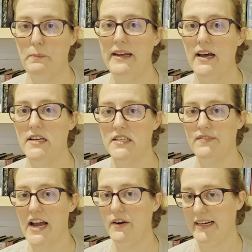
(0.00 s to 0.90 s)
because of
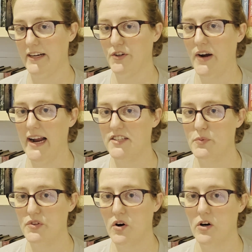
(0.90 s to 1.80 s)
how he interacts
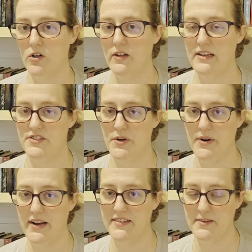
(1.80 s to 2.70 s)
with Carl and
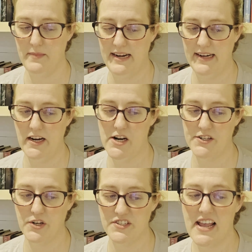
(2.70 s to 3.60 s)
Donut as the main
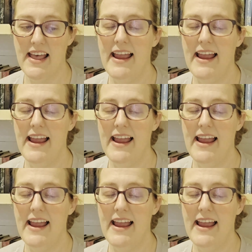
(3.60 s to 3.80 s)
characters.